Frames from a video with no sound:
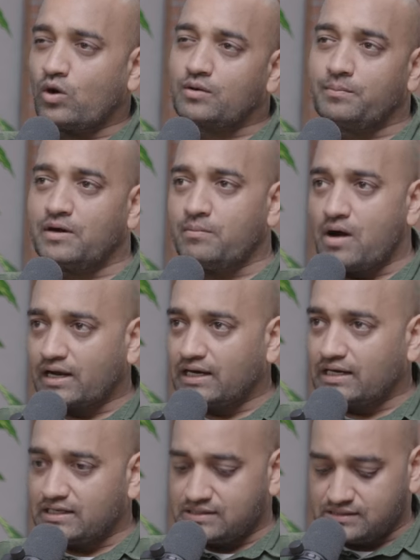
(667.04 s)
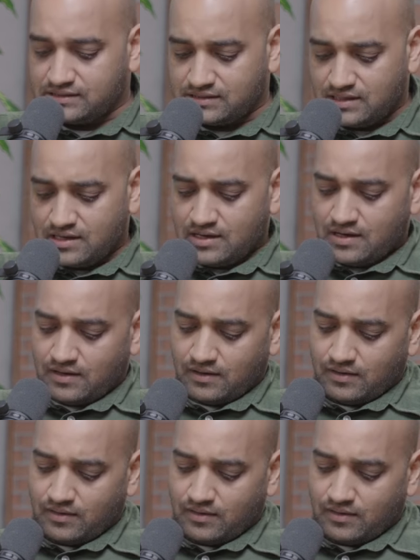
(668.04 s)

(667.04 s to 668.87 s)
what mid-market is? Sure.